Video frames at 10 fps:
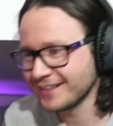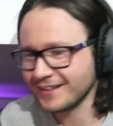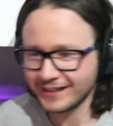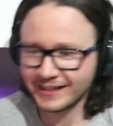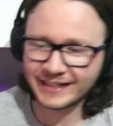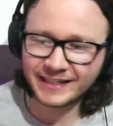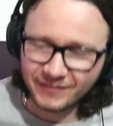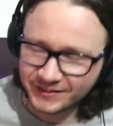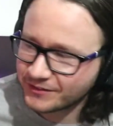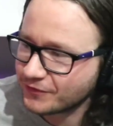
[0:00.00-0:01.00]
I like how
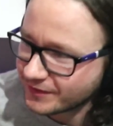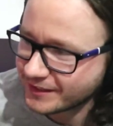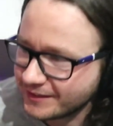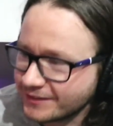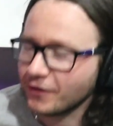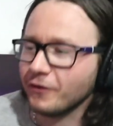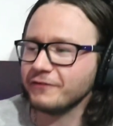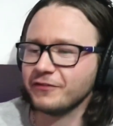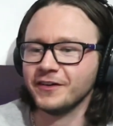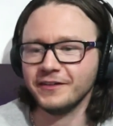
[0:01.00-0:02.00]
he's keeps
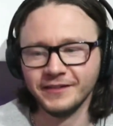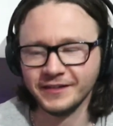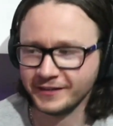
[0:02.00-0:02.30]
going for it.